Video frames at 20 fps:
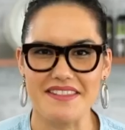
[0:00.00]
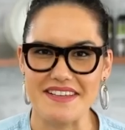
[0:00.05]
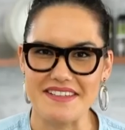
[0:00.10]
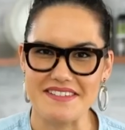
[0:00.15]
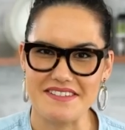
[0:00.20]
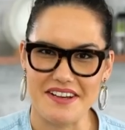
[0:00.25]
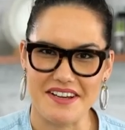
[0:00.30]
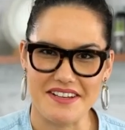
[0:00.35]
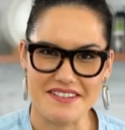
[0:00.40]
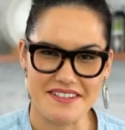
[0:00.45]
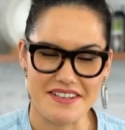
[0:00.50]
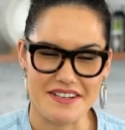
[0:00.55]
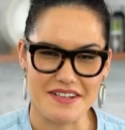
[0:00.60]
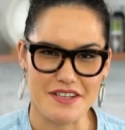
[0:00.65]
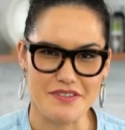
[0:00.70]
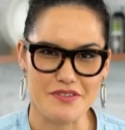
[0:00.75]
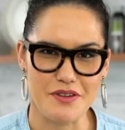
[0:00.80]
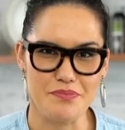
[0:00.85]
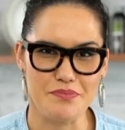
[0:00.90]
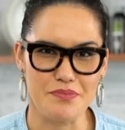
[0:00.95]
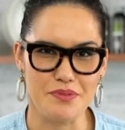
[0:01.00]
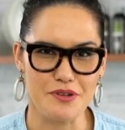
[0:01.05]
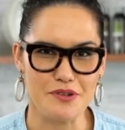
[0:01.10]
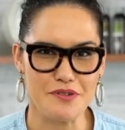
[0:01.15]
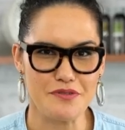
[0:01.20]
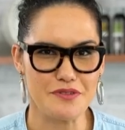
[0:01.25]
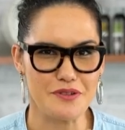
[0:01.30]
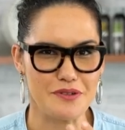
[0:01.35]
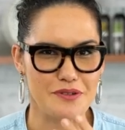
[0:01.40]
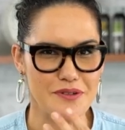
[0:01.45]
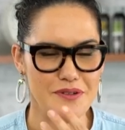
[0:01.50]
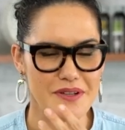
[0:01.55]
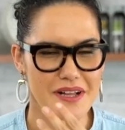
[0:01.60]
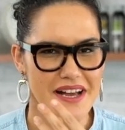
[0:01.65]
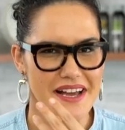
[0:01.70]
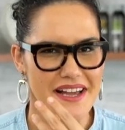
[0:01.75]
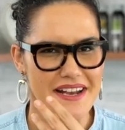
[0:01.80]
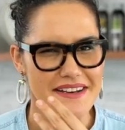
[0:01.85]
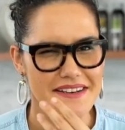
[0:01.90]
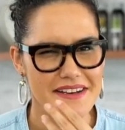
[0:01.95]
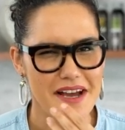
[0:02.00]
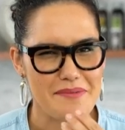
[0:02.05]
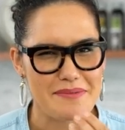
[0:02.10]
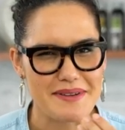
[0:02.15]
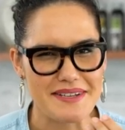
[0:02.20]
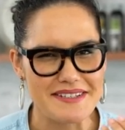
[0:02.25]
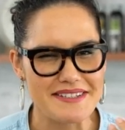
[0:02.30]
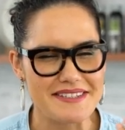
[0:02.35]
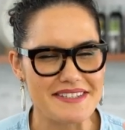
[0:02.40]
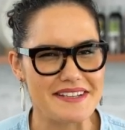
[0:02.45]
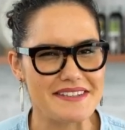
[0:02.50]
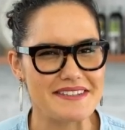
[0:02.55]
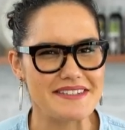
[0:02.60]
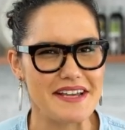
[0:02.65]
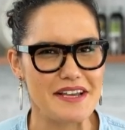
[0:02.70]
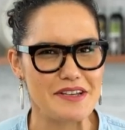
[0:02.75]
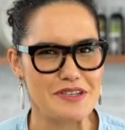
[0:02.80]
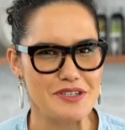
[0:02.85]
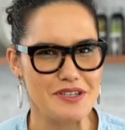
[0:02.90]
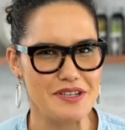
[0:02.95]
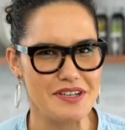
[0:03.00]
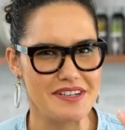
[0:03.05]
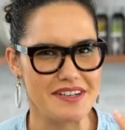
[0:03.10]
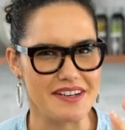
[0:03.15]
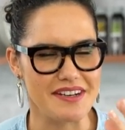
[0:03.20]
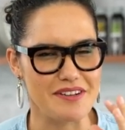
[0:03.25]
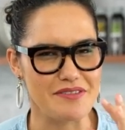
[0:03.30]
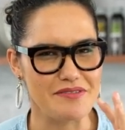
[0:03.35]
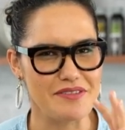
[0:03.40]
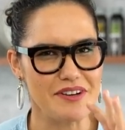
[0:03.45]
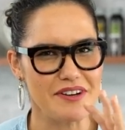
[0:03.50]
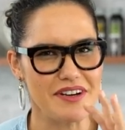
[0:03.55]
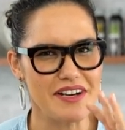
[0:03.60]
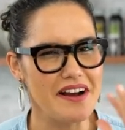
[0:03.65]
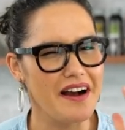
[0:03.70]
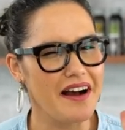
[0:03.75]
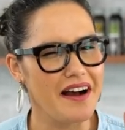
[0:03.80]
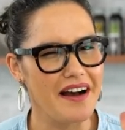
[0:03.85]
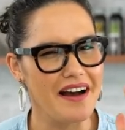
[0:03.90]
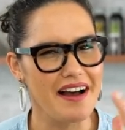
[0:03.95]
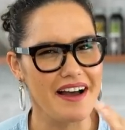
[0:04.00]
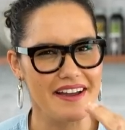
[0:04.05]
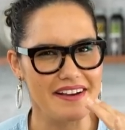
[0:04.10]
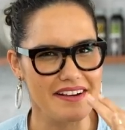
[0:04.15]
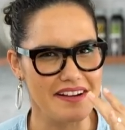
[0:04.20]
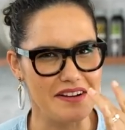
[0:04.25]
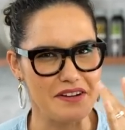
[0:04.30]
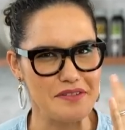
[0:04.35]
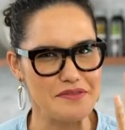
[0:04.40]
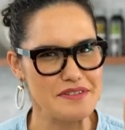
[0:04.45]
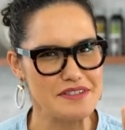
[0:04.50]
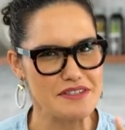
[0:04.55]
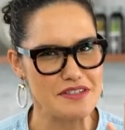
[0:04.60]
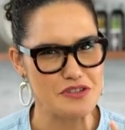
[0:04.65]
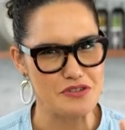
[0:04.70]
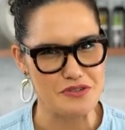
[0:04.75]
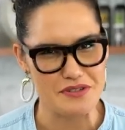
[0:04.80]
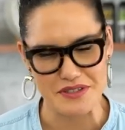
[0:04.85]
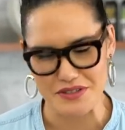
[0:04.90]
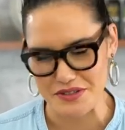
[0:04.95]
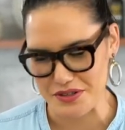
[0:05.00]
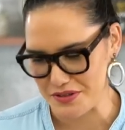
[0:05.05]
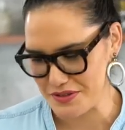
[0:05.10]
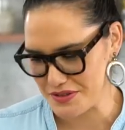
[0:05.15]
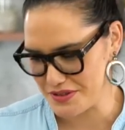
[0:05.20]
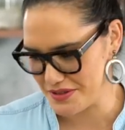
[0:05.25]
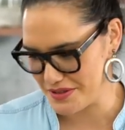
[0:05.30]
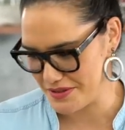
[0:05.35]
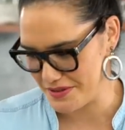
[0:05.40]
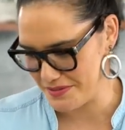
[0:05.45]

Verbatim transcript: These guys are gonna give a beautiful numbing sensation and a very high kind of citrus note to